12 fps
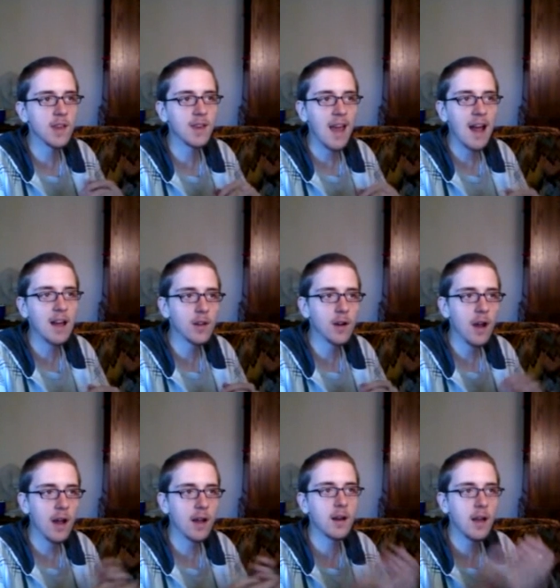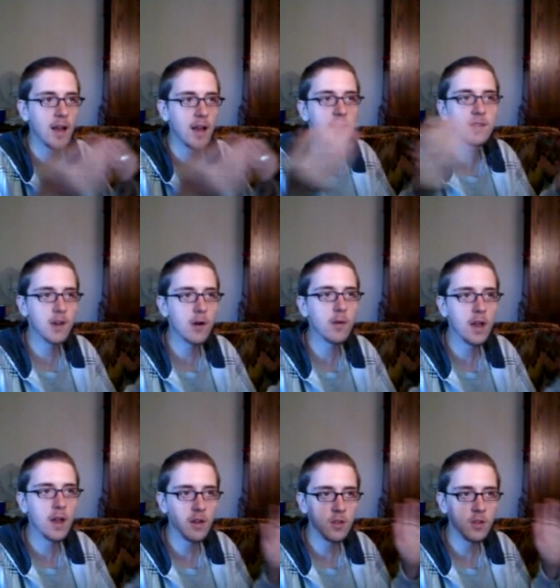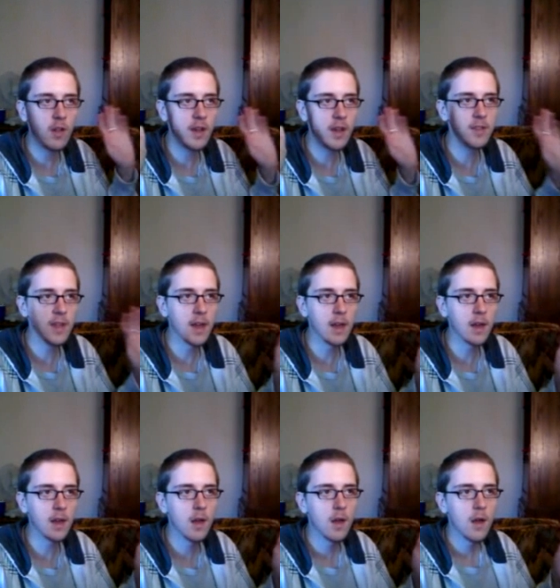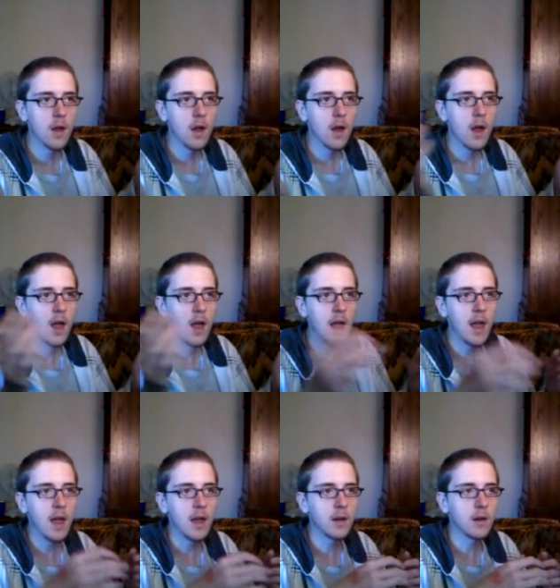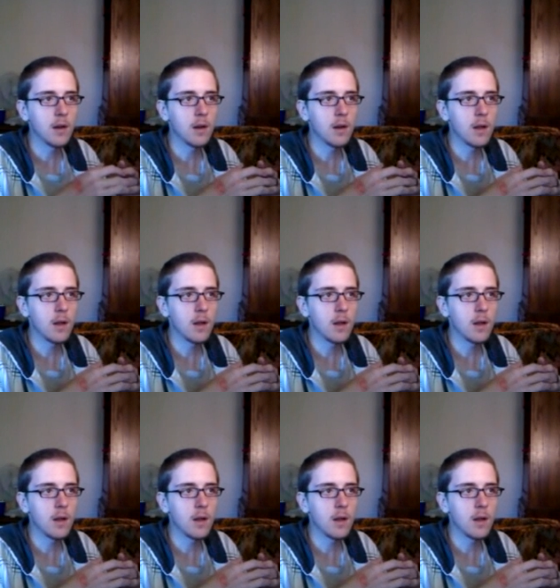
they gather at a Stonehenge-like thing, and